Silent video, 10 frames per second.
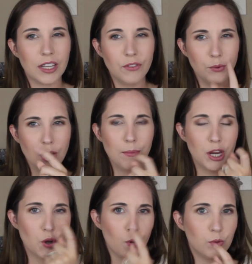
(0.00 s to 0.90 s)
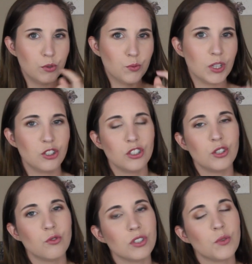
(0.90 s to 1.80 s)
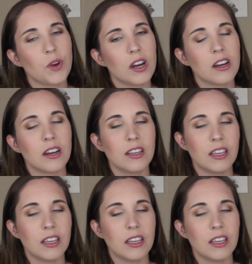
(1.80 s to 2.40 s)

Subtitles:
Even around my nose, which is usually where,